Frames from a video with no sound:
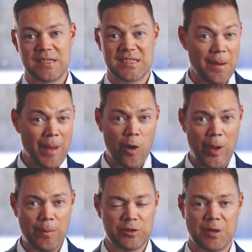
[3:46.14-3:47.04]
somehow
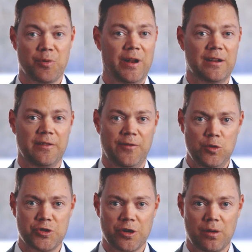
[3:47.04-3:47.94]
able to predict the
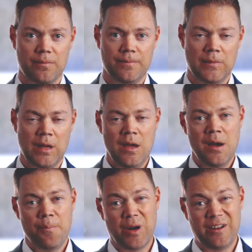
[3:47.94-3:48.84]
future.
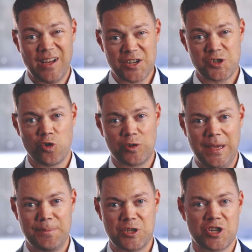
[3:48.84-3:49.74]
But industrial
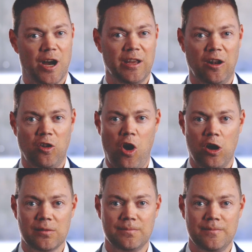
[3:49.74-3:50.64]
keeps chugging
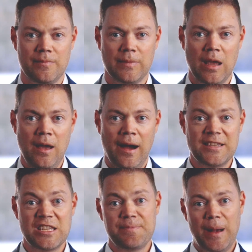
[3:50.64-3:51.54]
along. I
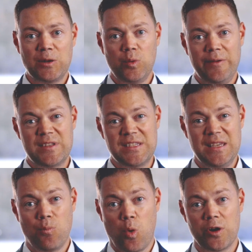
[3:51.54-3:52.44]
suspect we'll even see
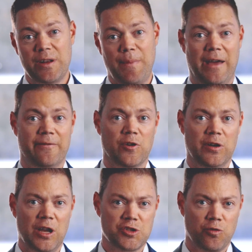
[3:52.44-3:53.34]
more demand for
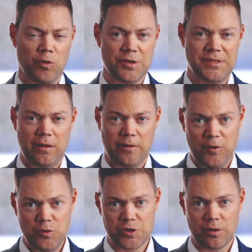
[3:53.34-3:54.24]
industrial real estate in the
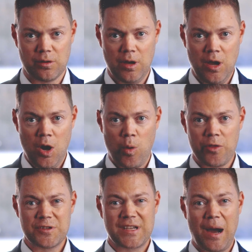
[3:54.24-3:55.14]
future,
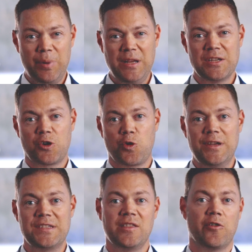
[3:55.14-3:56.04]
whether it's companies
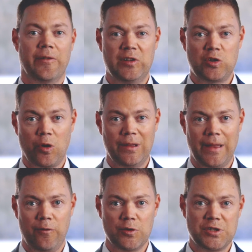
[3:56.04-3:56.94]
increasing their inventory
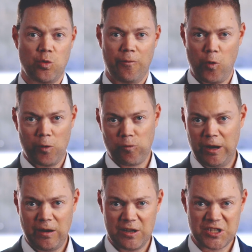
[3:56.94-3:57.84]
levels to avoid
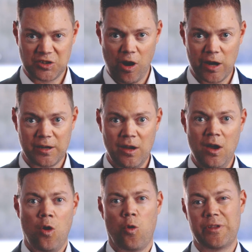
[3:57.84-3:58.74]
running out of stock,
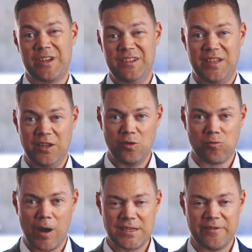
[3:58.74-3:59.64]
or the continued
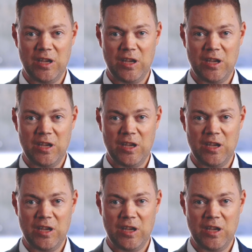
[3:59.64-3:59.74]
rise of